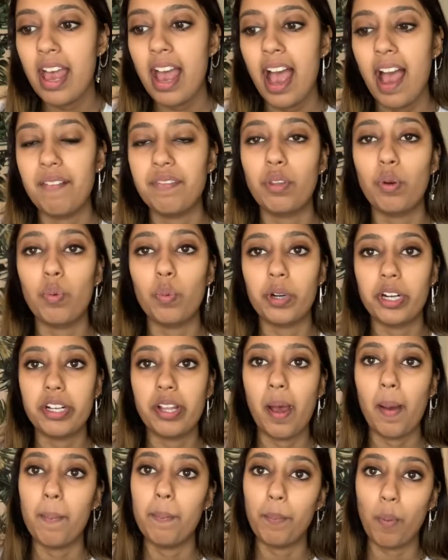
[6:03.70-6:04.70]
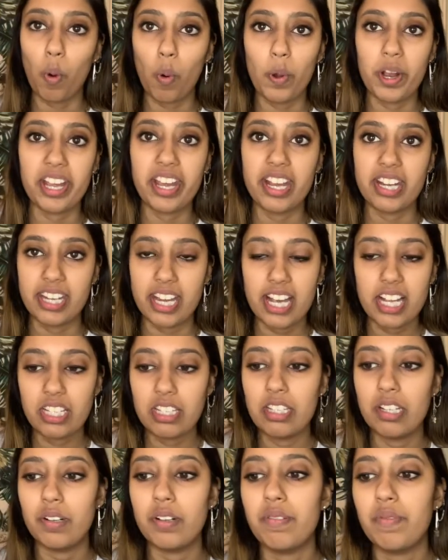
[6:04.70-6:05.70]
have the word boy in it.
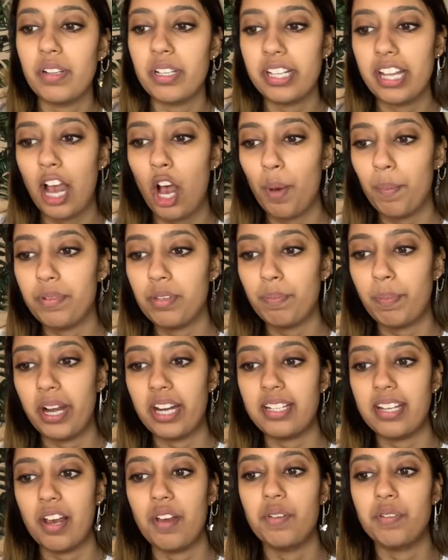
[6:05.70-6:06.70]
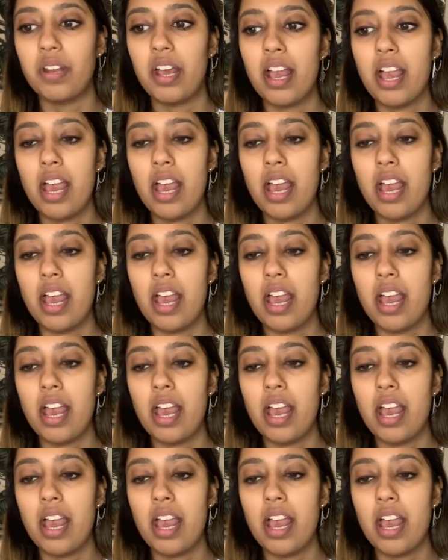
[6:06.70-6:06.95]
So it really helps break down